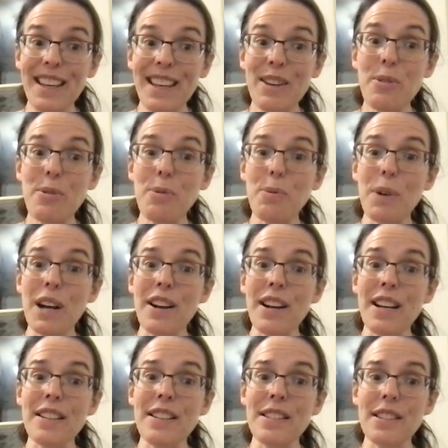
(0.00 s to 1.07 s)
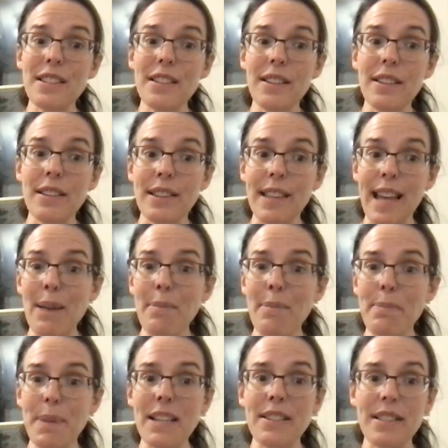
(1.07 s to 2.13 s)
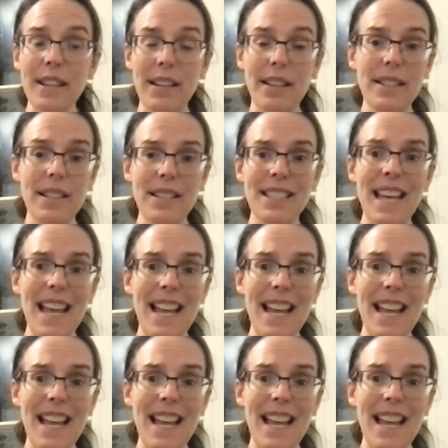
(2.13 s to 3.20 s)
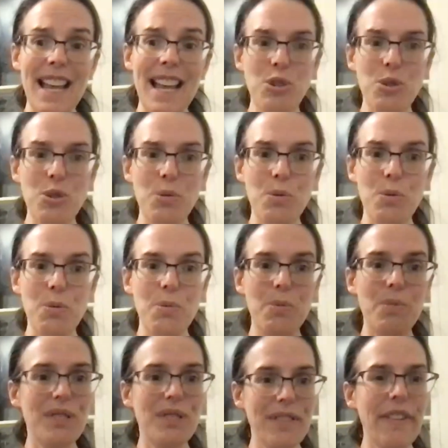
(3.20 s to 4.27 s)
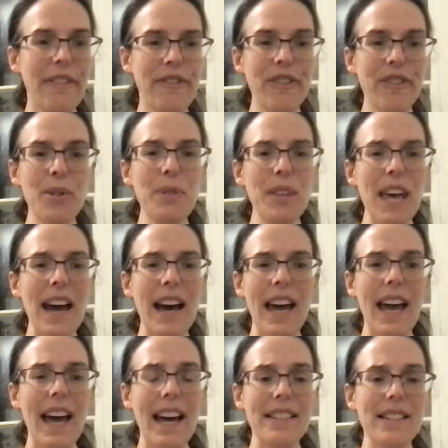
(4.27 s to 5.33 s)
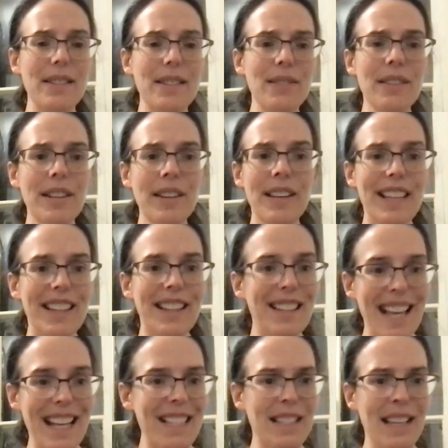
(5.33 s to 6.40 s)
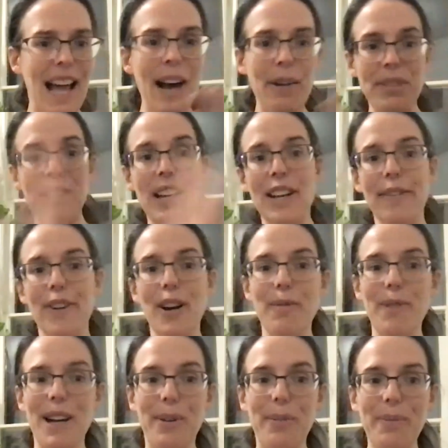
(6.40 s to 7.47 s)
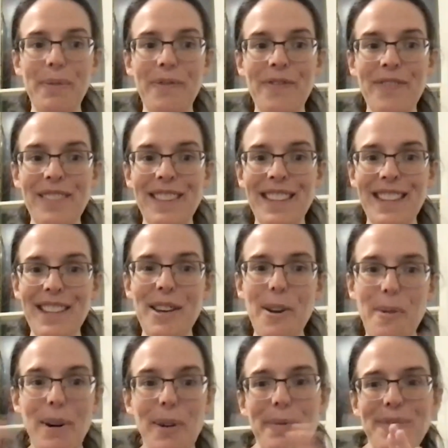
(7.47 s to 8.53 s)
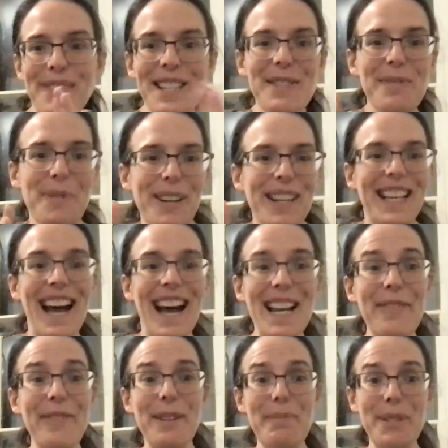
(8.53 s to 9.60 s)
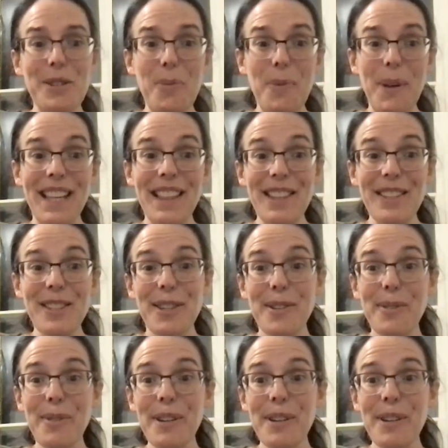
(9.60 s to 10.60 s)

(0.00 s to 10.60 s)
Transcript: Whereas lab-based scientists tend to view that as that's outside of our realm. Well, since we're kind of in between the two,